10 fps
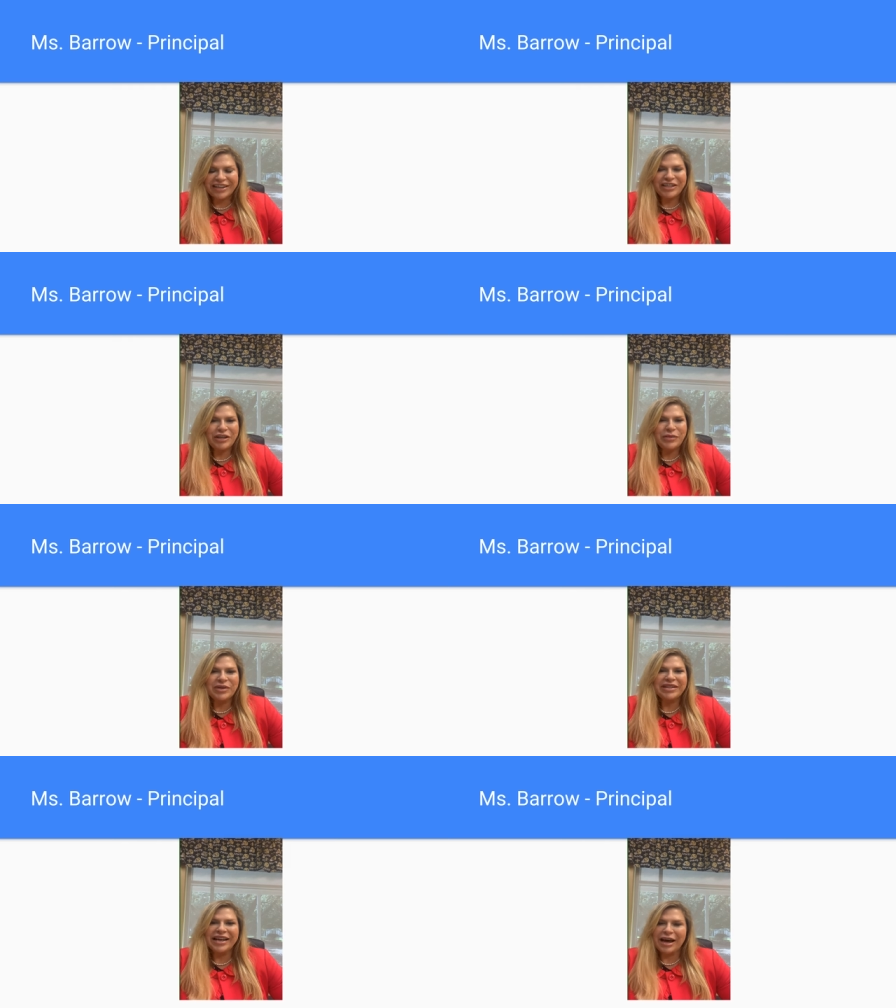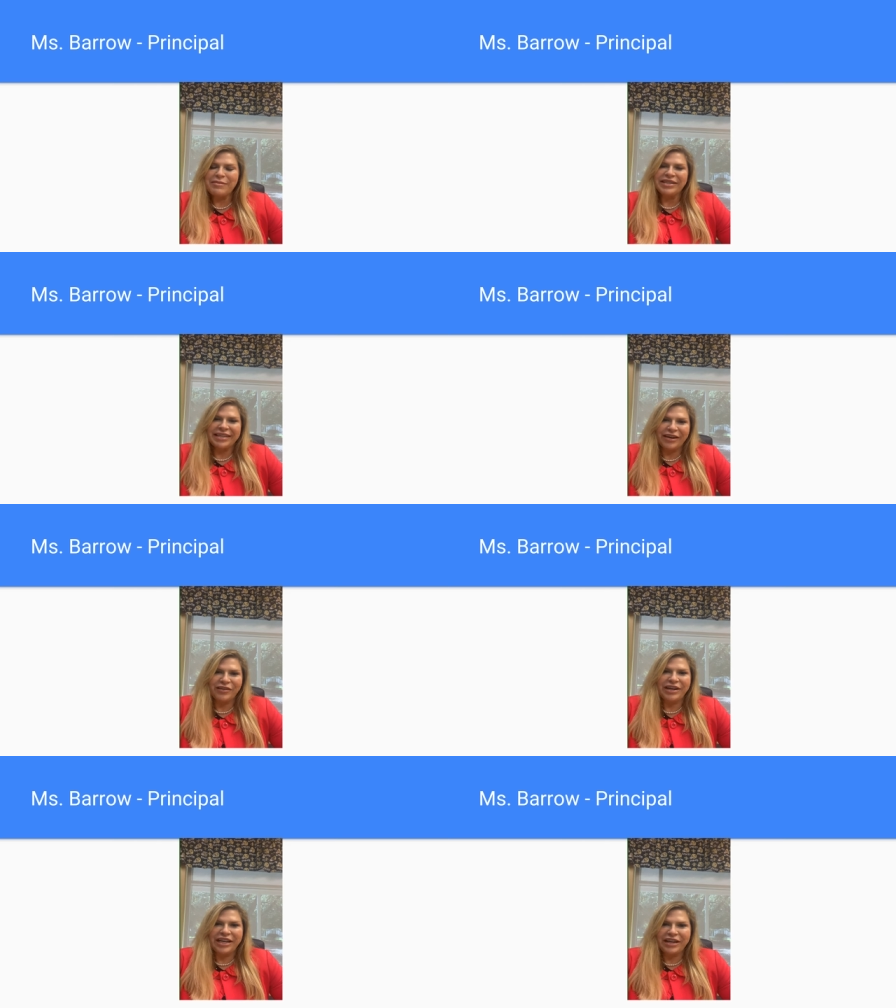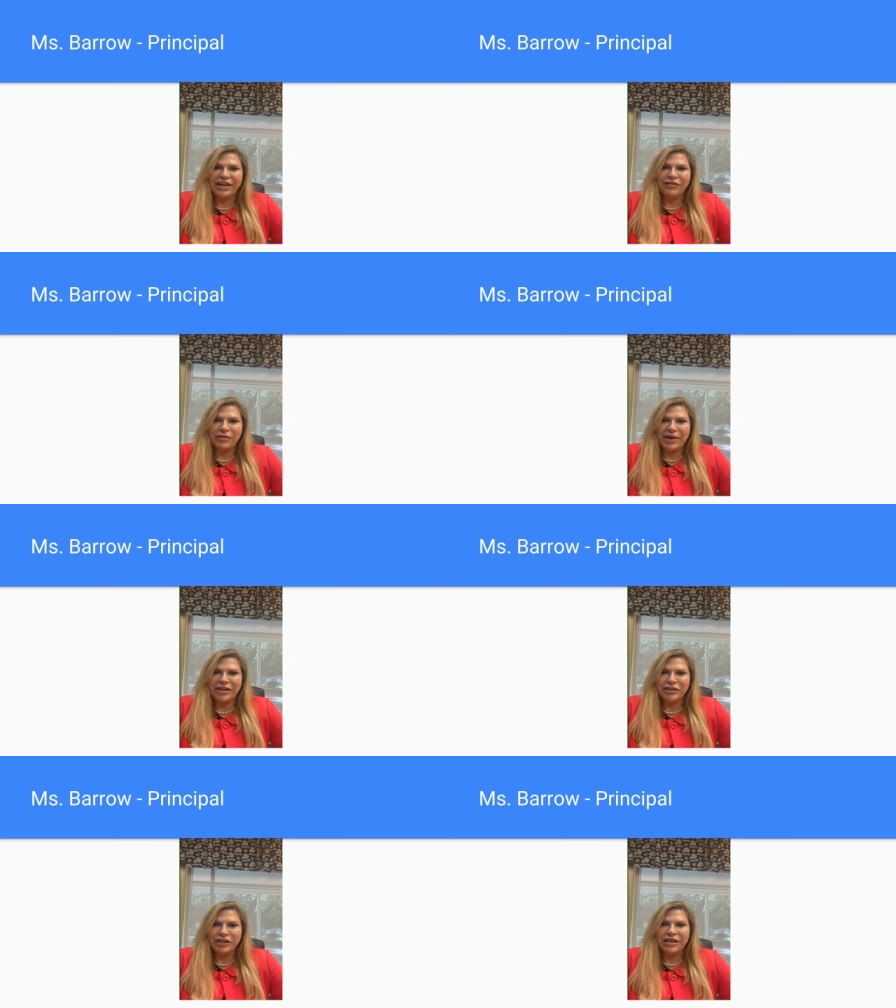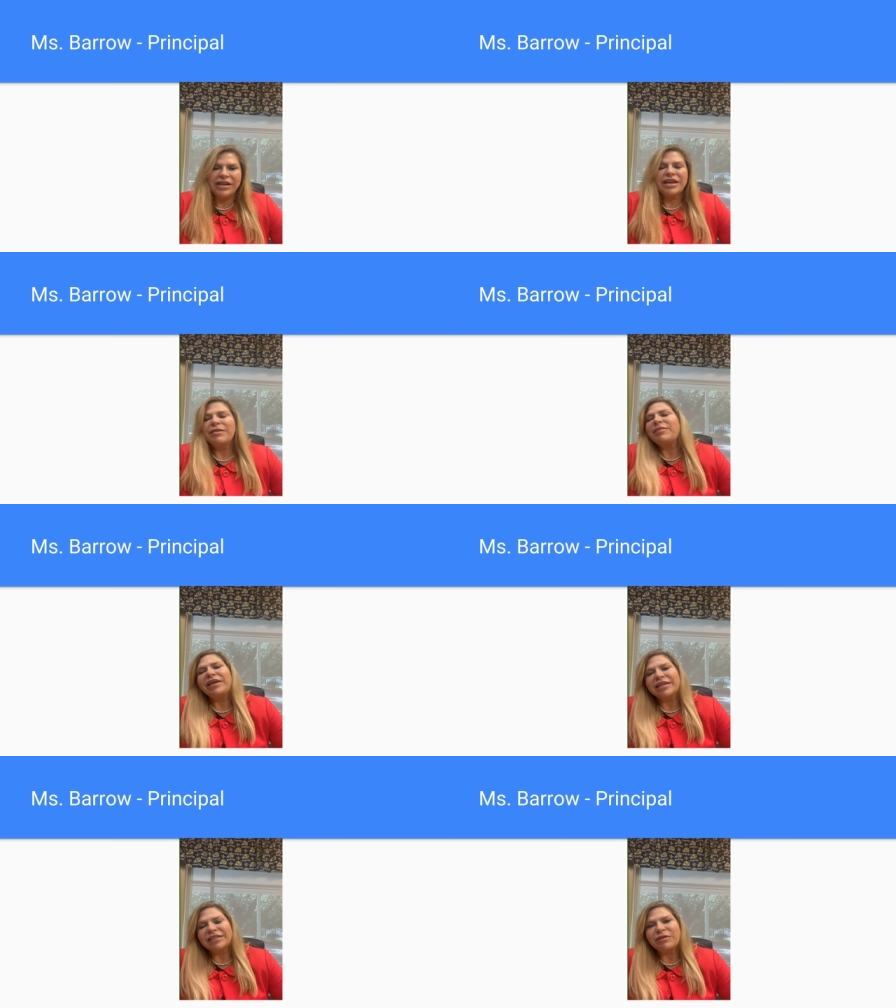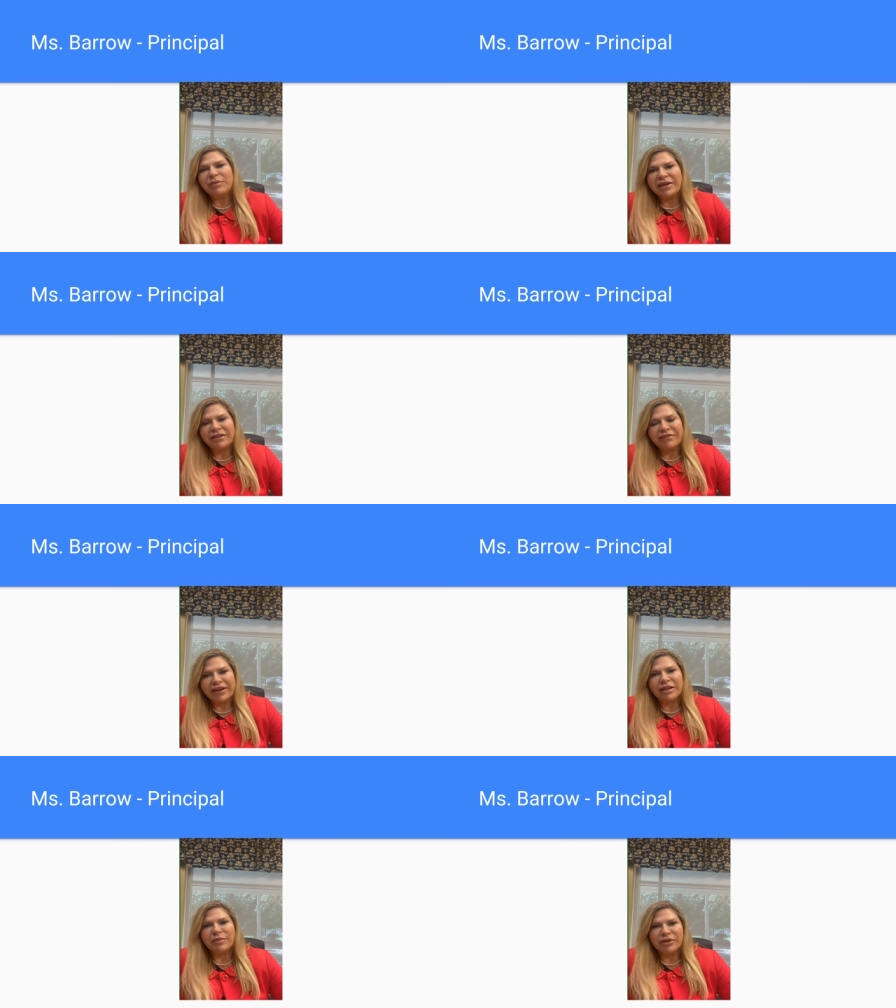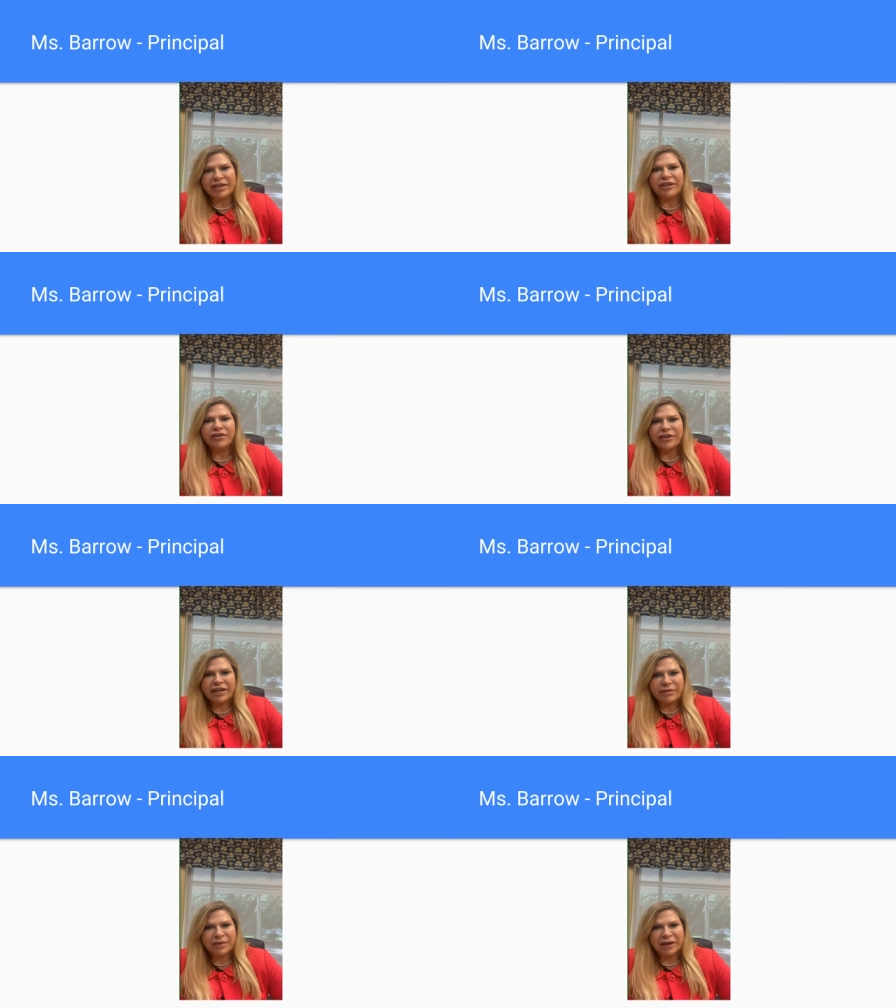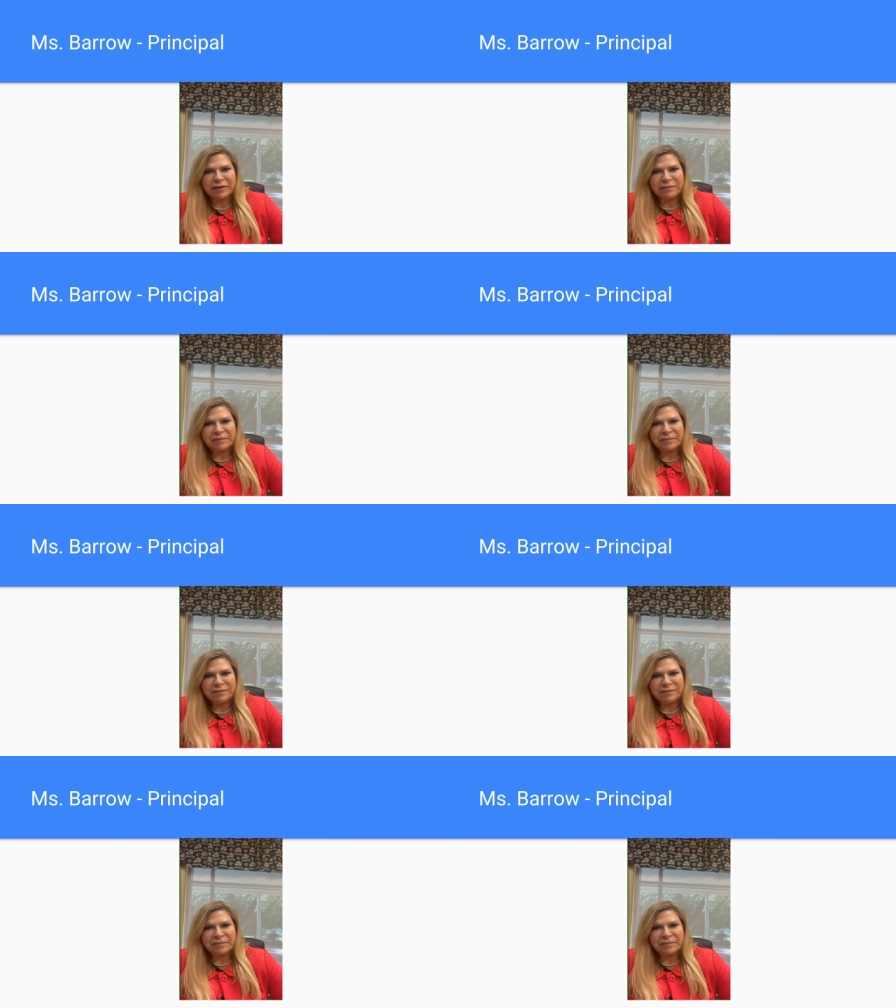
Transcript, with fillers: you will not miss out on any information because it will be available in your email.